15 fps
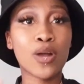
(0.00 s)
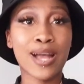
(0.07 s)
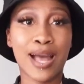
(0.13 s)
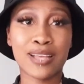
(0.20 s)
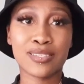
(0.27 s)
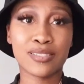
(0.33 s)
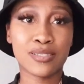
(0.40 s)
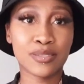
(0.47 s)

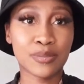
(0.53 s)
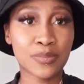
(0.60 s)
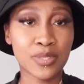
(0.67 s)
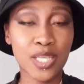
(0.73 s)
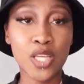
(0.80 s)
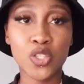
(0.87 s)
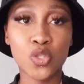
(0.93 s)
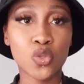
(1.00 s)

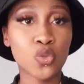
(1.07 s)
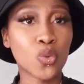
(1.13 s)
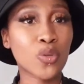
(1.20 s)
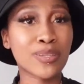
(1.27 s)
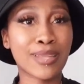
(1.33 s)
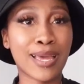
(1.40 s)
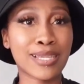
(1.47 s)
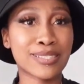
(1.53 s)
customs,
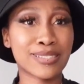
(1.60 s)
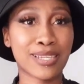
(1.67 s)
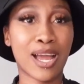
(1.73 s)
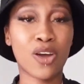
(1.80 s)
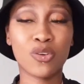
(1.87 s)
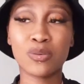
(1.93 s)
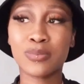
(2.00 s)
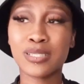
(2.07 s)
so that
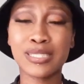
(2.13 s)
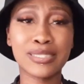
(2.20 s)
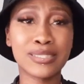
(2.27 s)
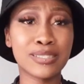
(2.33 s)
how will be